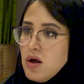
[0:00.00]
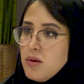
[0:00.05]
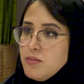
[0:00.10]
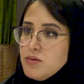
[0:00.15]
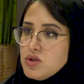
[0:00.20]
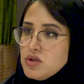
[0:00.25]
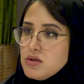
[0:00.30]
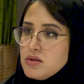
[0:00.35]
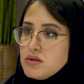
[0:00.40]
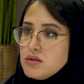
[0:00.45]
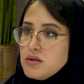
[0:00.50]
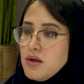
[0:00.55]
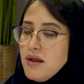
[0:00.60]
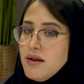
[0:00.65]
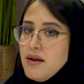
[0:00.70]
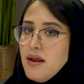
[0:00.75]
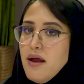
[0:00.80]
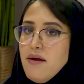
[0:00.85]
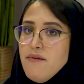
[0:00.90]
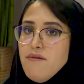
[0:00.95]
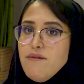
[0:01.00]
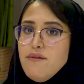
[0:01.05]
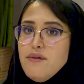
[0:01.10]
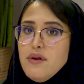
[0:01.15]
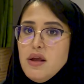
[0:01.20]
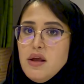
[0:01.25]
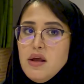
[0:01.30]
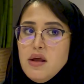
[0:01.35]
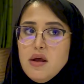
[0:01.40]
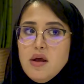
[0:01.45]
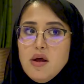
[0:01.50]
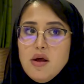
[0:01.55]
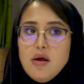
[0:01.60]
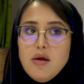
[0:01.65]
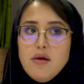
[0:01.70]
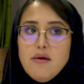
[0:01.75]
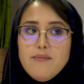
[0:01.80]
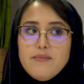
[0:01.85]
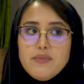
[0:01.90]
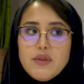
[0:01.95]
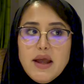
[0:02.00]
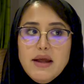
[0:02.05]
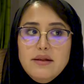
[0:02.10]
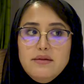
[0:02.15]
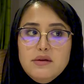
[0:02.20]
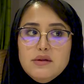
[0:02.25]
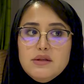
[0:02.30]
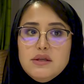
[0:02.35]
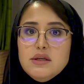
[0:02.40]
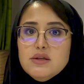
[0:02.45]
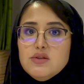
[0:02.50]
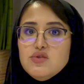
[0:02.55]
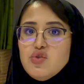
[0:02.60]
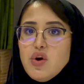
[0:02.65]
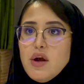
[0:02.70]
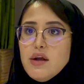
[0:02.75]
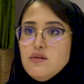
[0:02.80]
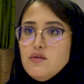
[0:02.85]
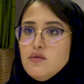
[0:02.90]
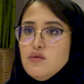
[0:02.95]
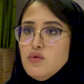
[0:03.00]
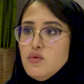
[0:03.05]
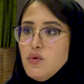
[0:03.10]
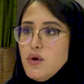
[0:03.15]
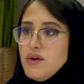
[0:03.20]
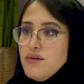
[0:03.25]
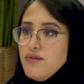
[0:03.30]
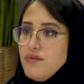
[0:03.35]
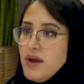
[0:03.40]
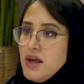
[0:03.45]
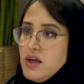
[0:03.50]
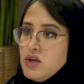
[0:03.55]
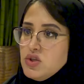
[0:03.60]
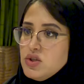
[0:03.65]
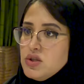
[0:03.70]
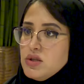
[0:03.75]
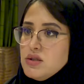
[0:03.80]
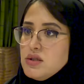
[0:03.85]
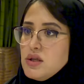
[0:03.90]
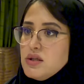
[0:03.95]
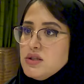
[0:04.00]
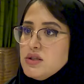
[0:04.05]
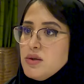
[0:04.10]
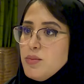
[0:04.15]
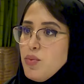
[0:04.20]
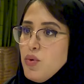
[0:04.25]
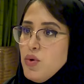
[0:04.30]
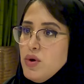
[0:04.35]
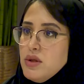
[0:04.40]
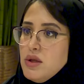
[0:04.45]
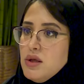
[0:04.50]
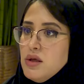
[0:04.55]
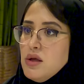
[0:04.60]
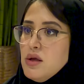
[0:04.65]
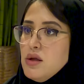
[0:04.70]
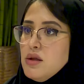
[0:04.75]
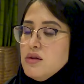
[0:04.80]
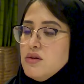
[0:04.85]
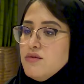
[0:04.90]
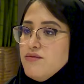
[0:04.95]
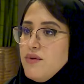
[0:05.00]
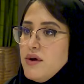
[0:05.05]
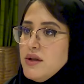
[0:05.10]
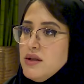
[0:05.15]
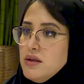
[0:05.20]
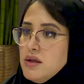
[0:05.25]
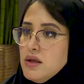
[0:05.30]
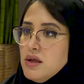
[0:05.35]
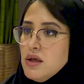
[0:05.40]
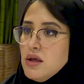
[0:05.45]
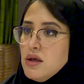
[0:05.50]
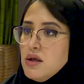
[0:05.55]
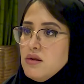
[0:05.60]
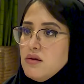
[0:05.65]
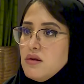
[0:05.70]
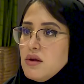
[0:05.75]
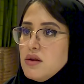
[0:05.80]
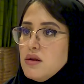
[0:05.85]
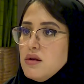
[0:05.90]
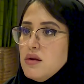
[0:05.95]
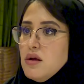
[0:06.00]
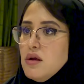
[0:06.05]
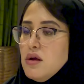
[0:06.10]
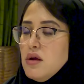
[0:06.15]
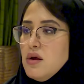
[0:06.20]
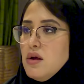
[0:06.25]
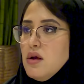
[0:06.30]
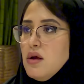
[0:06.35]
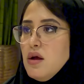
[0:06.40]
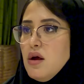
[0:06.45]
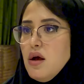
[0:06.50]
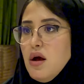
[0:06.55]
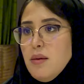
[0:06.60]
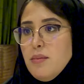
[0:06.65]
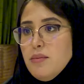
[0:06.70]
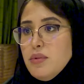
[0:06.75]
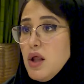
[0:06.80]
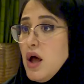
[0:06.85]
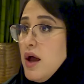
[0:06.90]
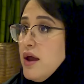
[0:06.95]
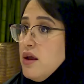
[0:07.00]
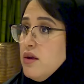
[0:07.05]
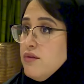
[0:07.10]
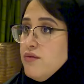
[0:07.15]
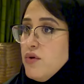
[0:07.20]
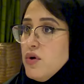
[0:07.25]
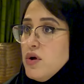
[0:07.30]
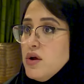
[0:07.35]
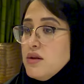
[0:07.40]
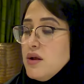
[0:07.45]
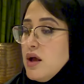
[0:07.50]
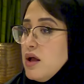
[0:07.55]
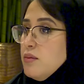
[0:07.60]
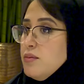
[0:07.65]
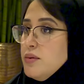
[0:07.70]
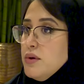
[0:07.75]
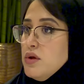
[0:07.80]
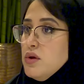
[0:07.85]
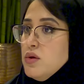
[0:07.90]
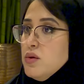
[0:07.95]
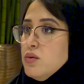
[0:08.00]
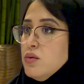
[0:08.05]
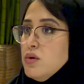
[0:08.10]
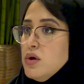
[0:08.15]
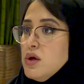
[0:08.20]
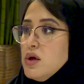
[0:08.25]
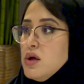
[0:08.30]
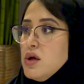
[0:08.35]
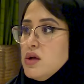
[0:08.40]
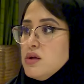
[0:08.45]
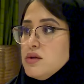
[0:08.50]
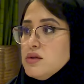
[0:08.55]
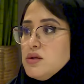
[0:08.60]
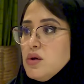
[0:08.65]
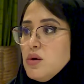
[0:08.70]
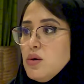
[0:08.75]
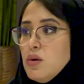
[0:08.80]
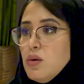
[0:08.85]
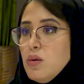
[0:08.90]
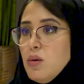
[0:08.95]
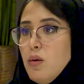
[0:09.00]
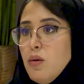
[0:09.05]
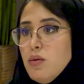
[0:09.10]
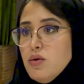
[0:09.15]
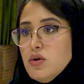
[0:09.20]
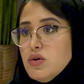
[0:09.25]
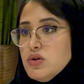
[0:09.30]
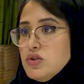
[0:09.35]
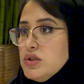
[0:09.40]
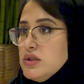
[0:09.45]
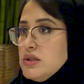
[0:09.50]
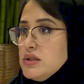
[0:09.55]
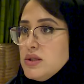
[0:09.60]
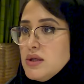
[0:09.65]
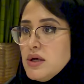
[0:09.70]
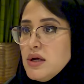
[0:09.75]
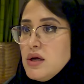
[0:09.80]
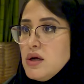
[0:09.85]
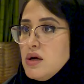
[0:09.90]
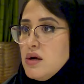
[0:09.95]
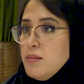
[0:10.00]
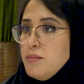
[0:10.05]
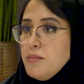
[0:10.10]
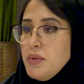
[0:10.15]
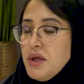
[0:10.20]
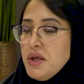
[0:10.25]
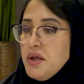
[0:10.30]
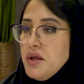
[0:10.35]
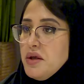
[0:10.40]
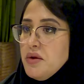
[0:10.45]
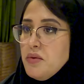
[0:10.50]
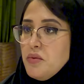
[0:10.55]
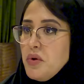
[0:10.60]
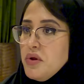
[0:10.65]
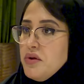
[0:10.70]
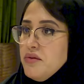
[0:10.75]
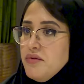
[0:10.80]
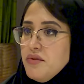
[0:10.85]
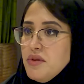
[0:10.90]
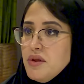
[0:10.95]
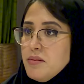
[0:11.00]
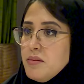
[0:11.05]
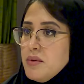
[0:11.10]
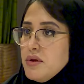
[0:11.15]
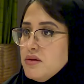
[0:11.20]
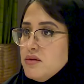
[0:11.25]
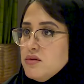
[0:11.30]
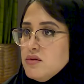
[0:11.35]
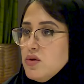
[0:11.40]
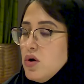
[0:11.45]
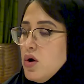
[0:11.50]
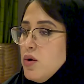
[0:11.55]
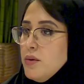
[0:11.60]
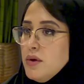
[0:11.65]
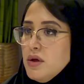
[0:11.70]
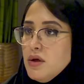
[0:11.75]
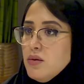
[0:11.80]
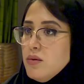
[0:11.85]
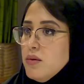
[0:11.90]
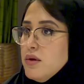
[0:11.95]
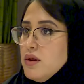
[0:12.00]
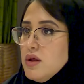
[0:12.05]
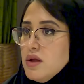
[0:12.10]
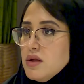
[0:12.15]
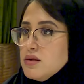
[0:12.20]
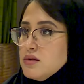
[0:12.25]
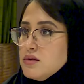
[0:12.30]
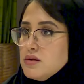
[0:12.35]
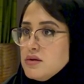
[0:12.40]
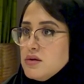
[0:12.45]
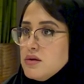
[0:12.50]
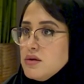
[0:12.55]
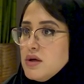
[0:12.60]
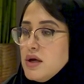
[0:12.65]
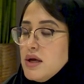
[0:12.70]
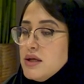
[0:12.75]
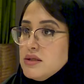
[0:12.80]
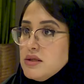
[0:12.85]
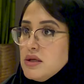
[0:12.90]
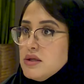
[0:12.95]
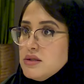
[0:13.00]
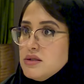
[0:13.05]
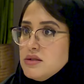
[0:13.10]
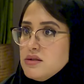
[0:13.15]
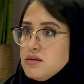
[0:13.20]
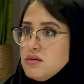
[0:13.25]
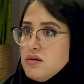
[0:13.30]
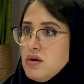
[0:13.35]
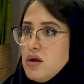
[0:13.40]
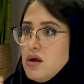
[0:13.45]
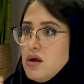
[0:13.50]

options, and every entity is trying to do innovations and supporting it, funding it, and applying for it, helping you. So you're just there picking one of them and going with it. It's